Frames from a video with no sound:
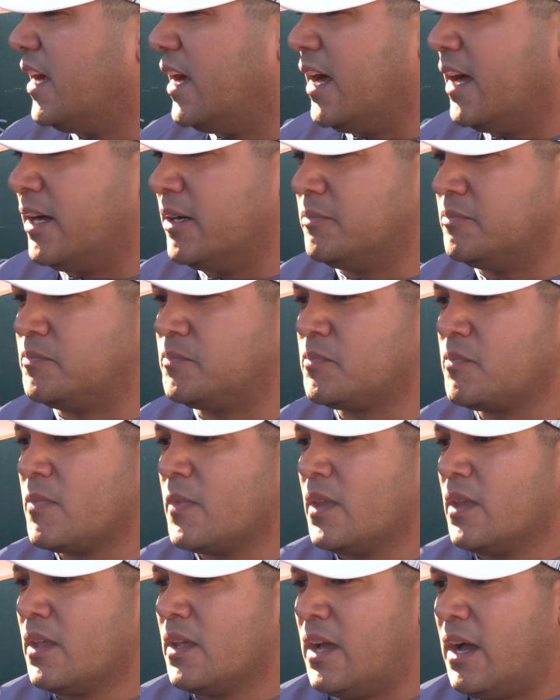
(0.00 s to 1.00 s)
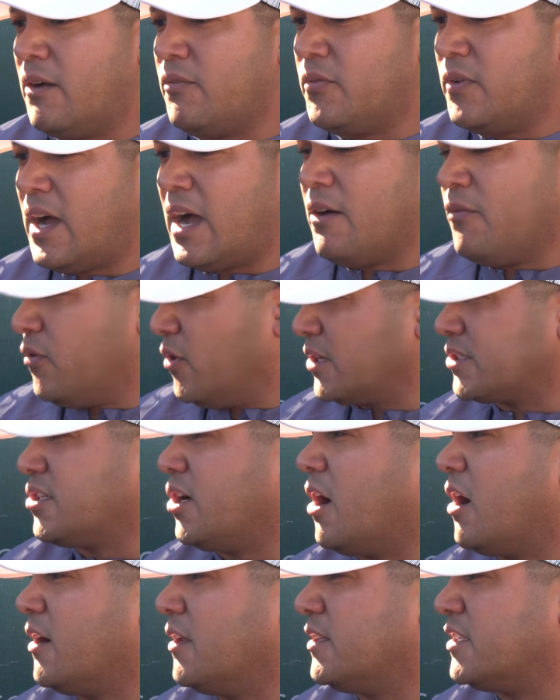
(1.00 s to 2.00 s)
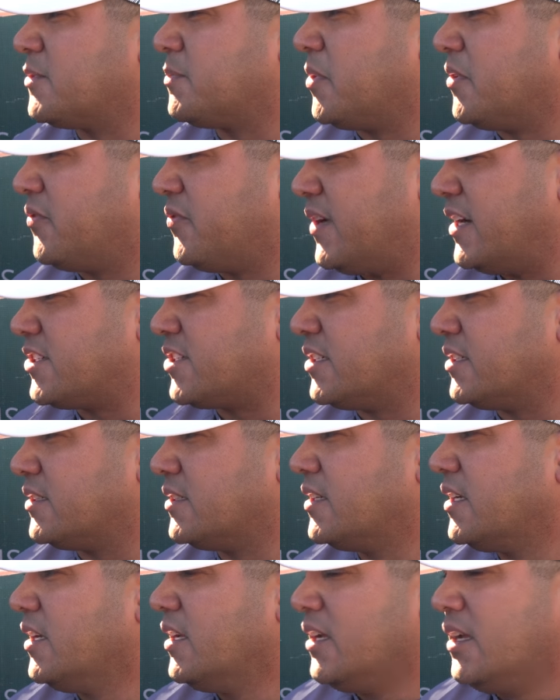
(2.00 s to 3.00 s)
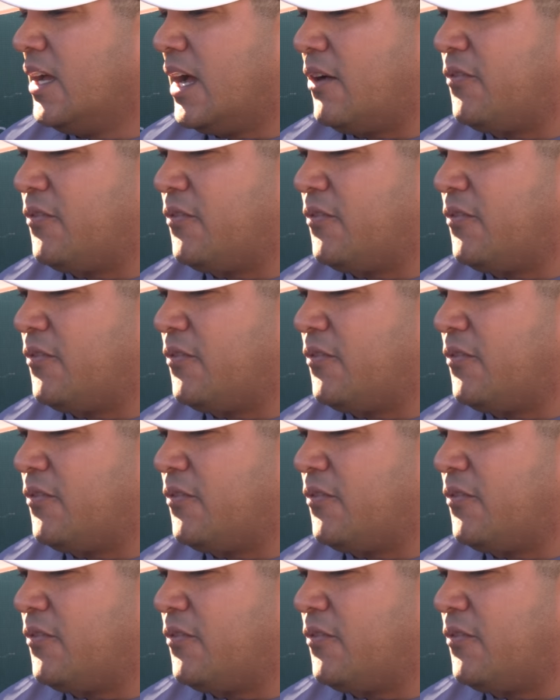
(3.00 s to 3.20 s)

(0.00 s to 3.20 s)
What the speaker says: I've worked hard in this profession.